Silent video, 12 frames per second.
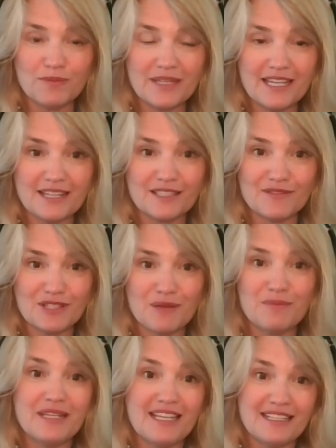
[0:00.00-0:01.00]
because of
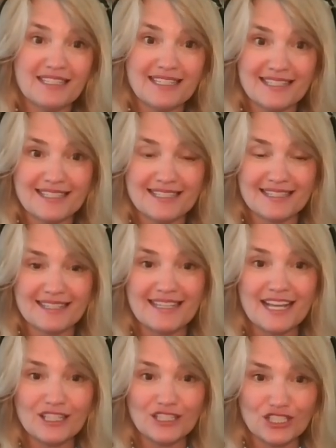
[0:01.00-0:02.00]
somebody else's
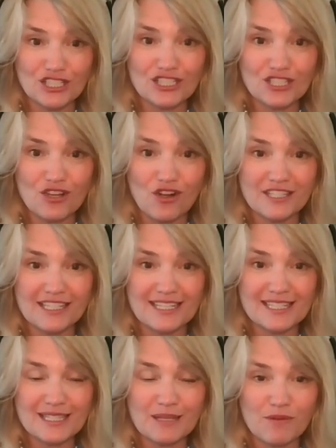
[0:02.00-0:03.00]
negligence causing
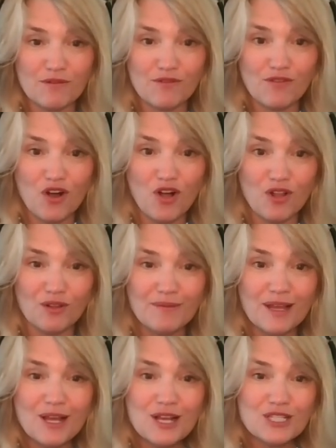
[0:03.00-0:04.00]
a slip and fall.
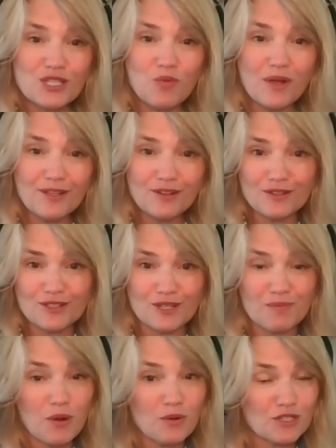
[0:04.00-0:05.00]
So what you're
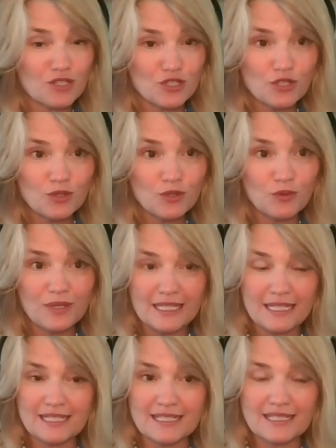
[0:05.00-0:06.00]
supposed to do
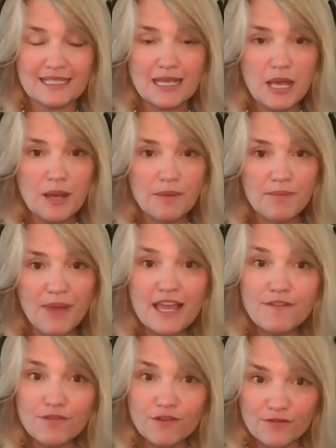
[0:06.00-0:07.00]
is
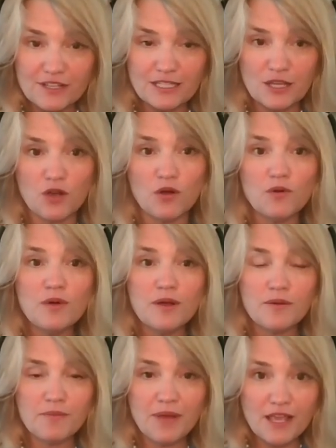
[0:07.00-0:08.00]
pay for physio,
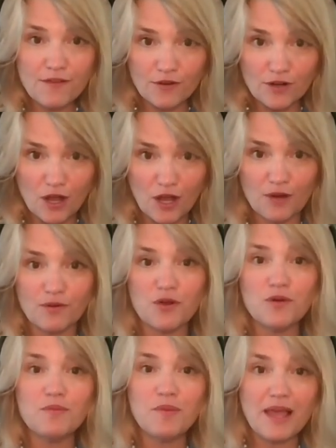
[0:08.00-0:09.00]
pay for
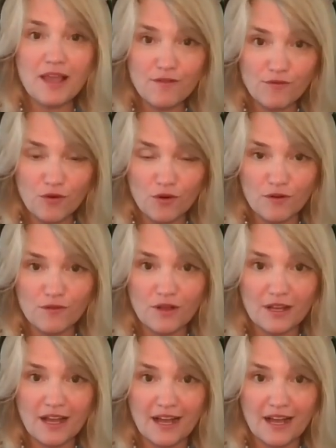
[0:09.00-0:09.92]
chiro, pay for